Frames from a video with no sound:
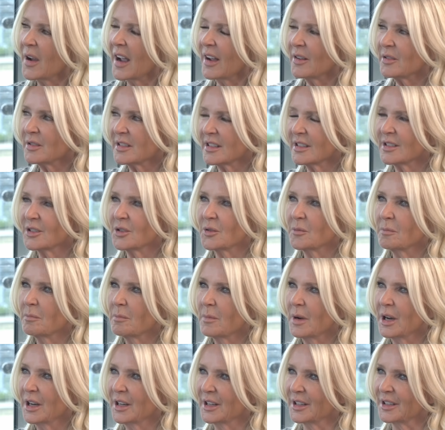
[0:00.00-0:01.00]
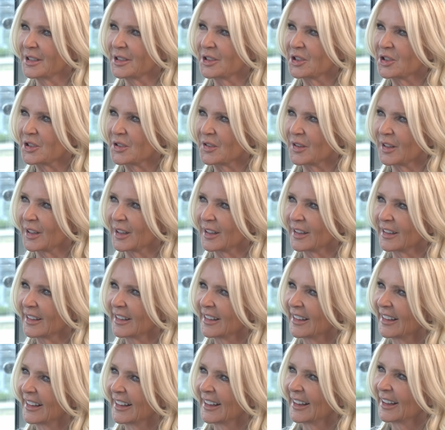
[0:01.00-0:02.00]
how did you merge the
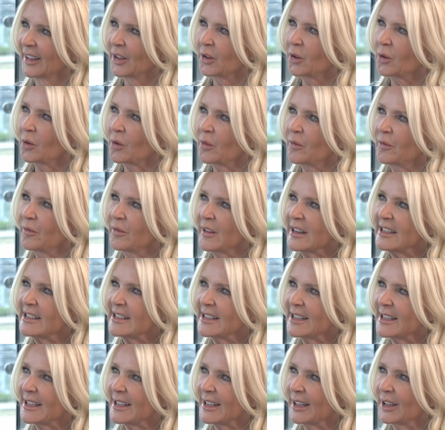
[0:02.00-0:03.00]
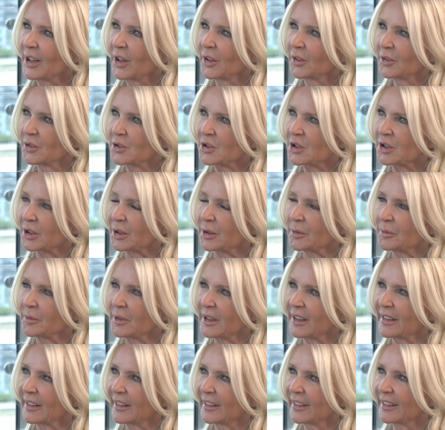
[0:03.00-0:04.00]
graffiti culture
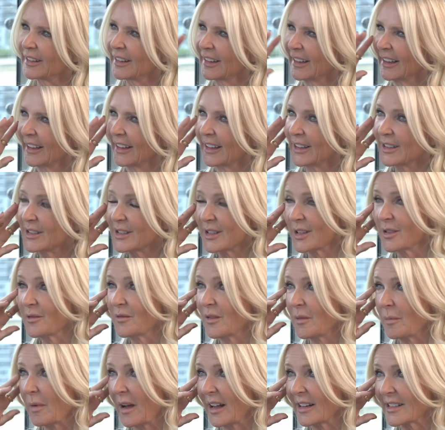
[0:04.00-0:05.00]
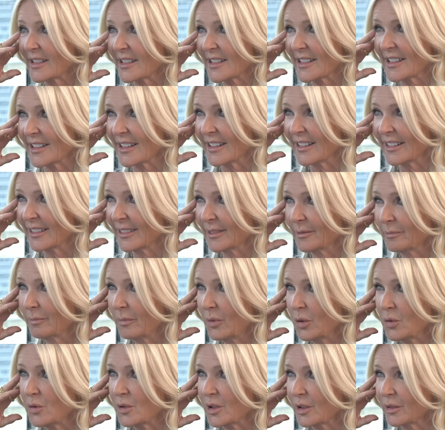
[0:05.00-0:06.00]
with Sophie Paterson,
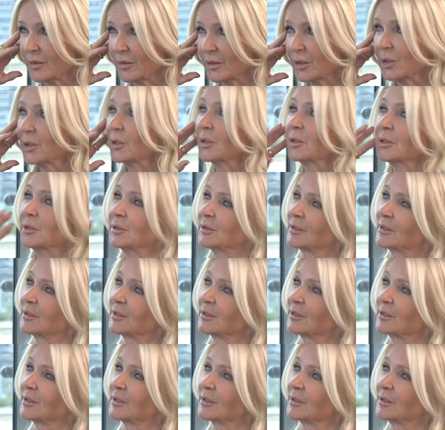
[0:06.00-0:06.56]
beautiful,